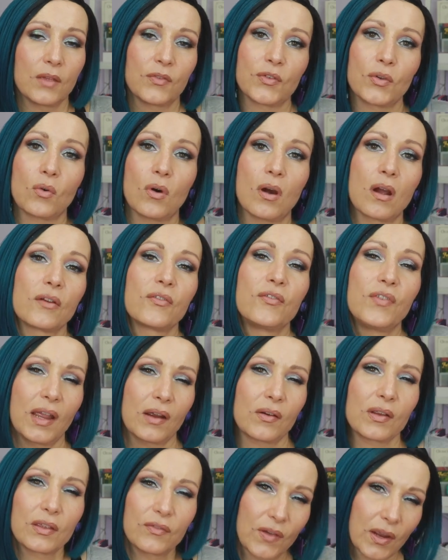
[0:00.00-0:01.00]
if you are
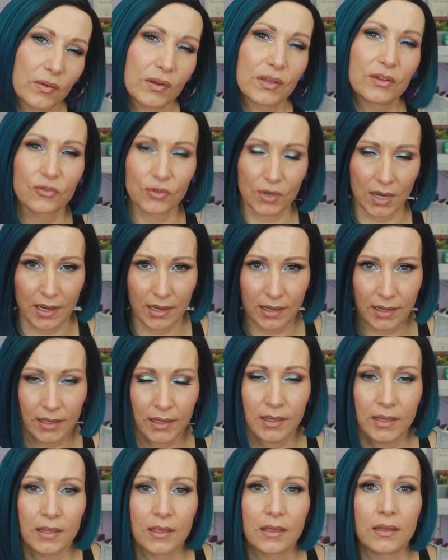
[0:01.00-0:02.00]
very very
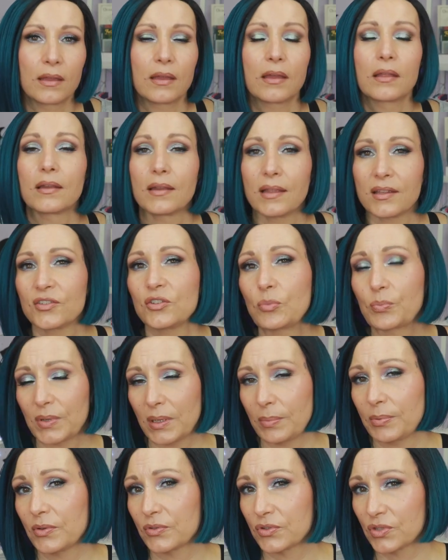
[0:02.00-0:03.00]
dry Unless you
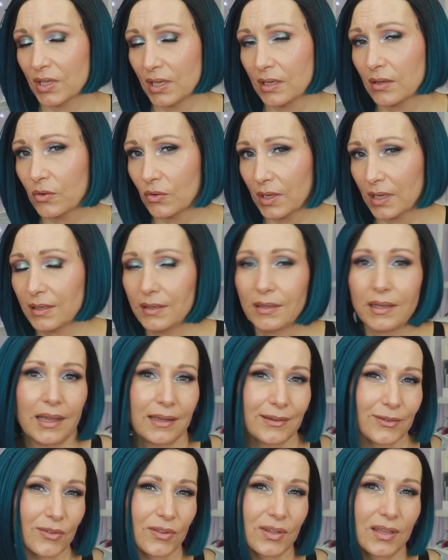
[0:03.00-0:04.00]
prep your skin correctly,
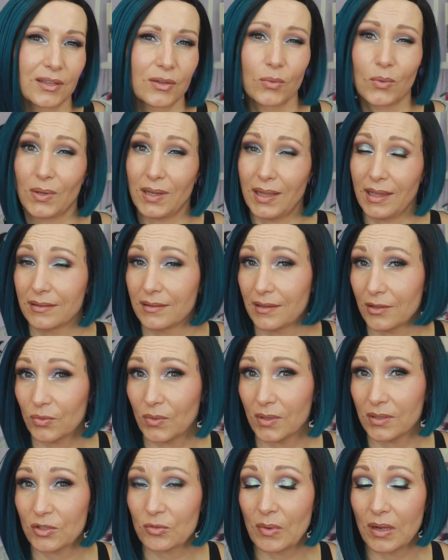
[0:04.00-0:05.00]
I don't think you will like this
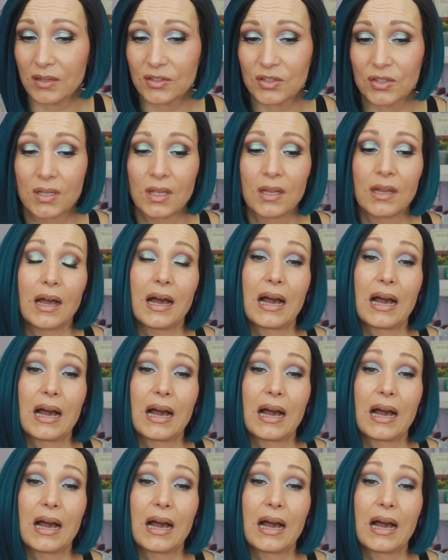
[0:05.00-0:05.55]
one as much.